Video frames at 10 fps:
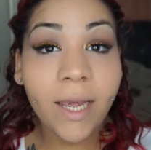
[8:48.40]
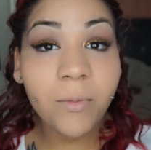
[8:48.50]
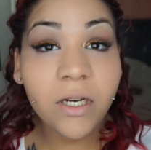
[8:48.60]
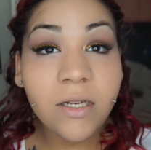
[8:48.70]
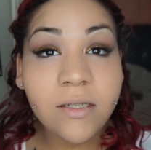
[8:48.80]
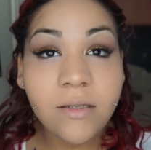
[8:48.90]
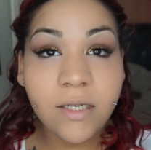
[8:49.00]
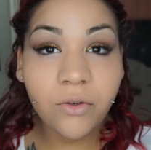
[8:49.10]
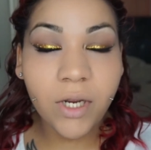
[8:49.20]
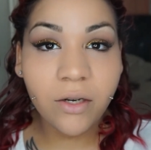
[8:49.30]
I'm gonna
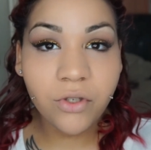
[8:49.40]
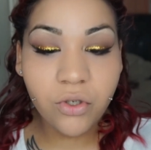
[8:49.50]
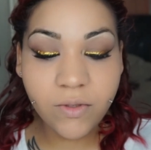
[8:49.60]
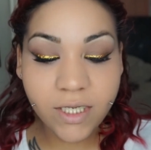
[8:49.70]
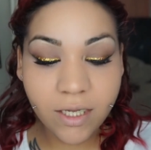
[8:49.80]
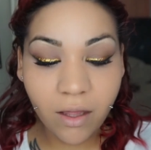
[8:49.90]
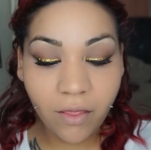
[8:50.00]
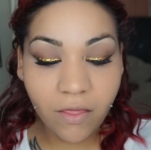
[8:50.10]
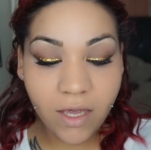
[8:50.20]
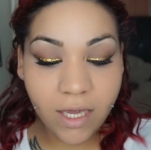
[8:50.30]
conceal now using
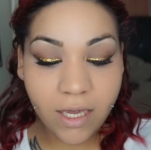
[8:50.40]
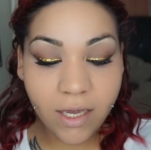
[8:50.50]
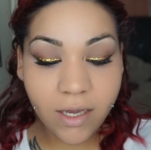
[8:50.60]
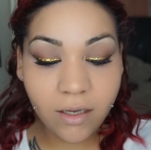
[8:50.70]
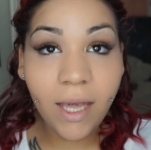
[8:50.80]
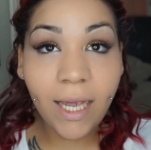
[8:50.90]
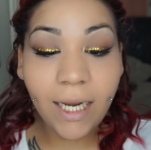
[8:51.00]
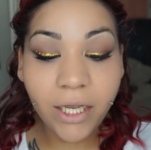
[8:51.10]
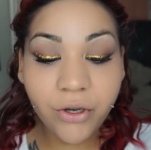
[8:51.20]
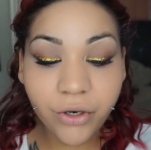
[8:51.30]
the
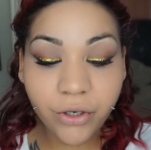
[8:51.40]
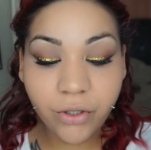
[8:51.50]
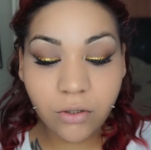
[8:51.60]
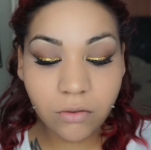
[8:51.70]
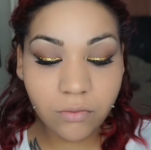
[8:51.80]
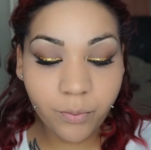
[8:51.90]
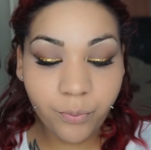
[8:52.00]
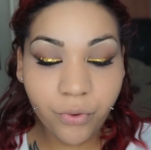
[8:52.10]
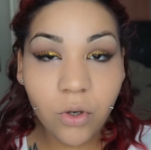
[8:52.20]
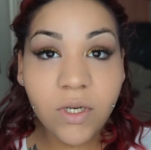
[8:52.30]
LA Girl
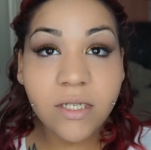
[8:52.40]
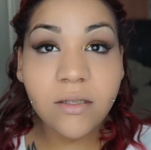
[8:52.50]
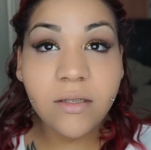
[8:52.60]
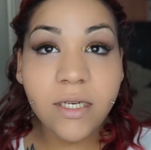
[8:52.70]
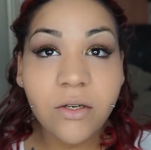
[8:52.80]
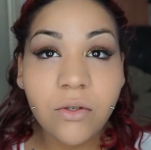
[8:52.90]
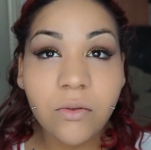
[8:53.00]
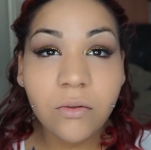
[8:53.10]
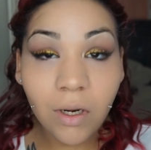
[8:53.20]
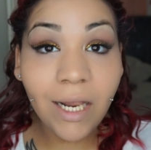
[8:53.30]
Pro
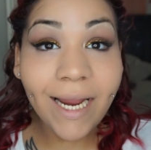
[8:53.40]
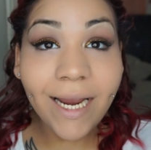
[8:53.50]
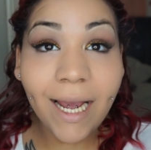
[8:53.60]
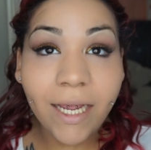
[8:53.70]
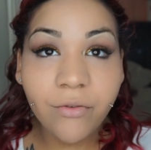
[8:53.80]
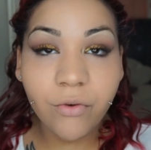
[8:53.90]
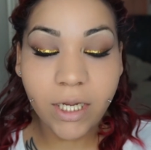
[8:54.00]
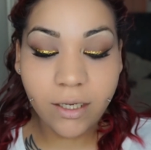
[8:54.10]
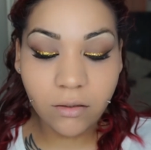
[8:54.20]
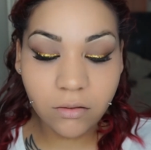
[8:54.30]
Conceal Light
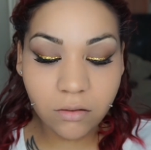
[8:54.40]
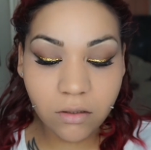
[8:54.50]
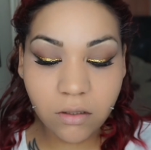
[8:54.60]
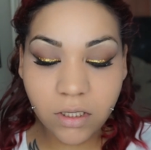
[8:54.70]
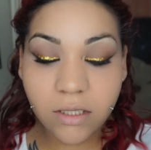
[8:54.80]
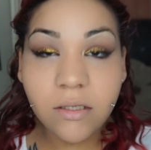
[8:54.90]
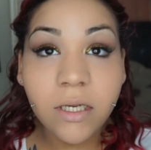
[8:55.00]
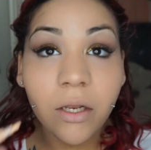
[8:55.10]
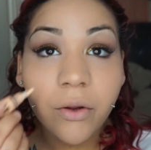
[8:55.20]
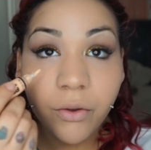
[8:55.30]
Ivory
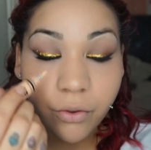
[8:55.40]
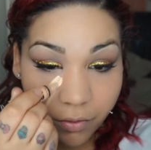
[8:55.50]
Concealer.